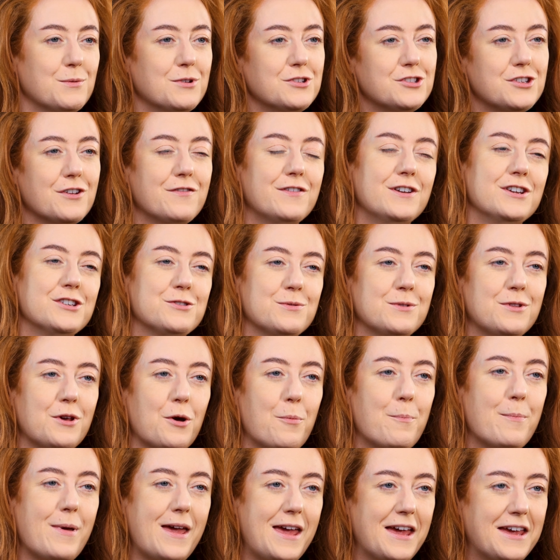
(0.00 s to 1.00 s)
once you're finished with
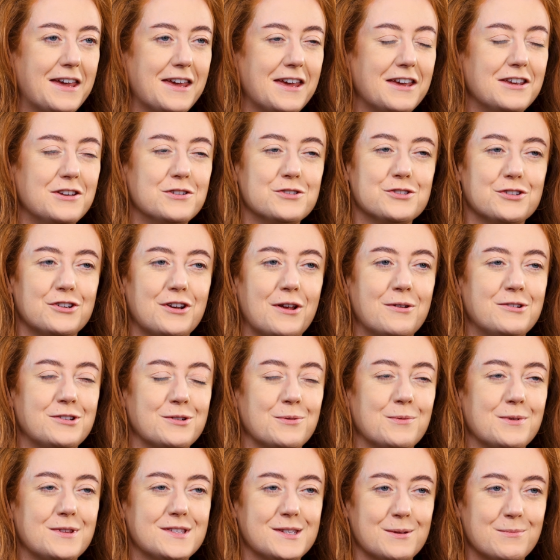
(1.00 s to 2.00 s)
your baking, you should end
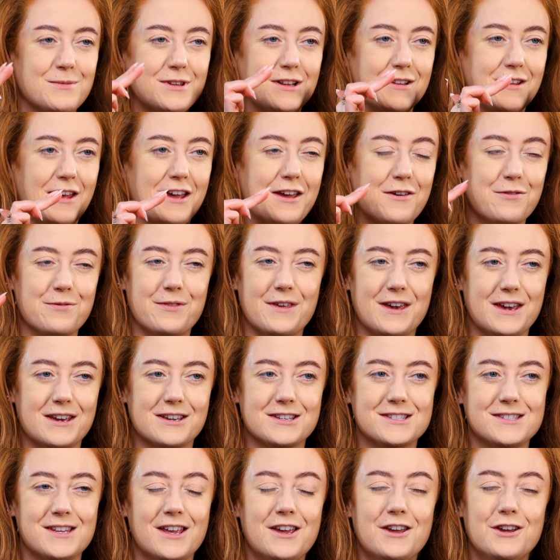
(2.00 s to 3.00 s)
up with something like
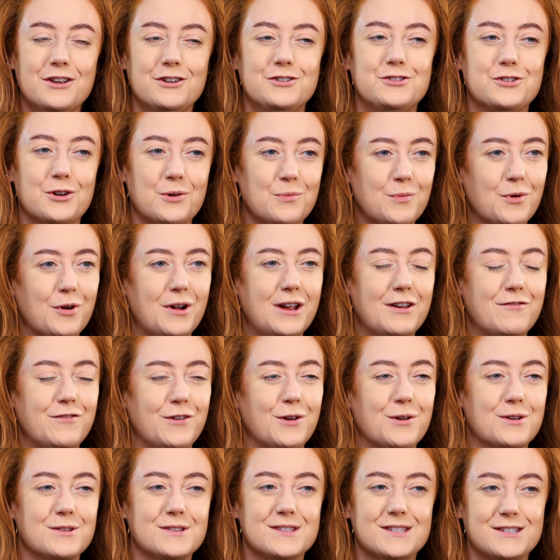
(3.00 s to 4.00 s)
this. Don't worry if
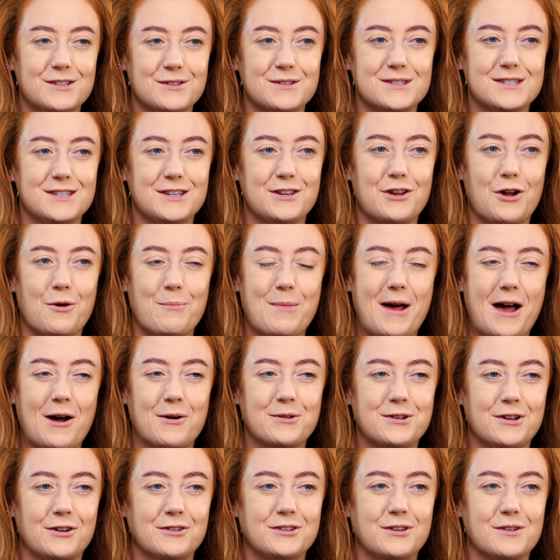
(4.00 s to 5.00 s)
you can still see your
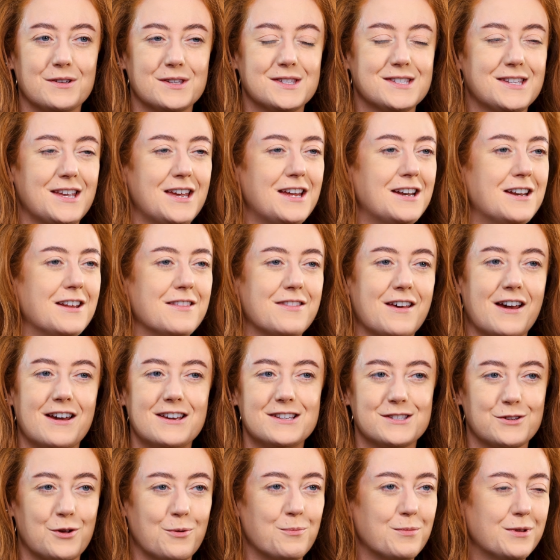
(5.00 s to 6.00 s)
powder on your skin, that
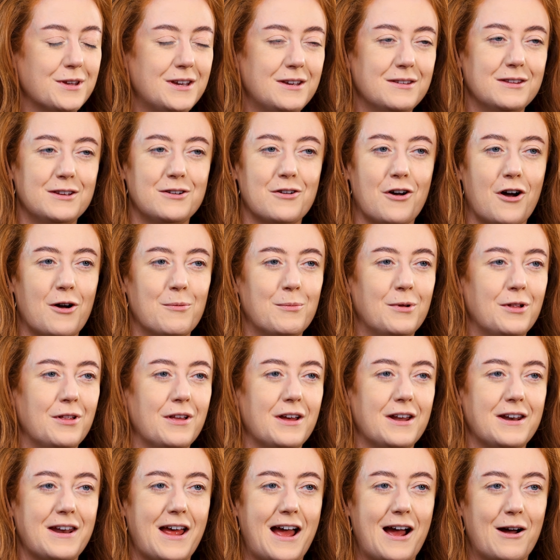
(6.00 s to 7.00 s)
is completely normal
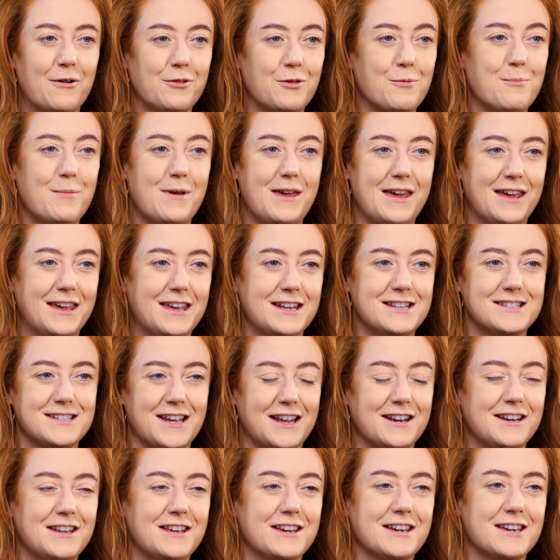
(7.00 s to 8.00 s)
and how the baking
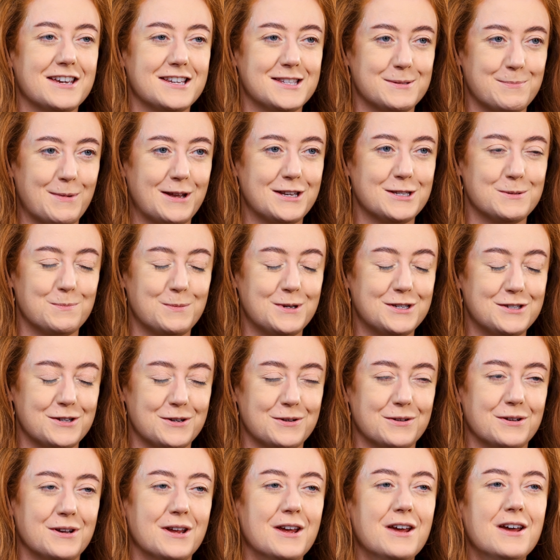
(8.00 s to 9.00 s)
technique is meant to be
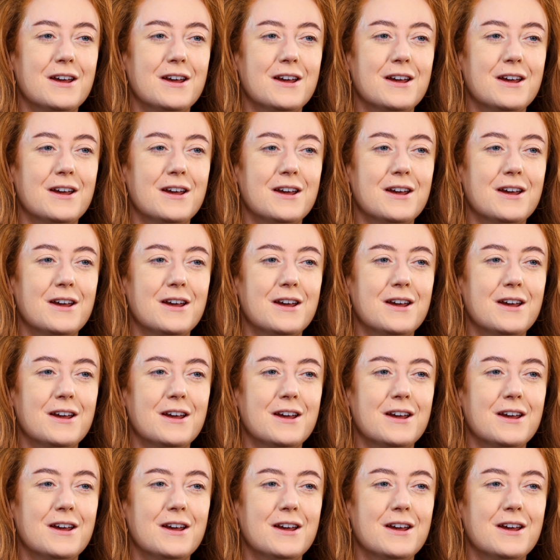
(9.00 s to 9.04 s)
done.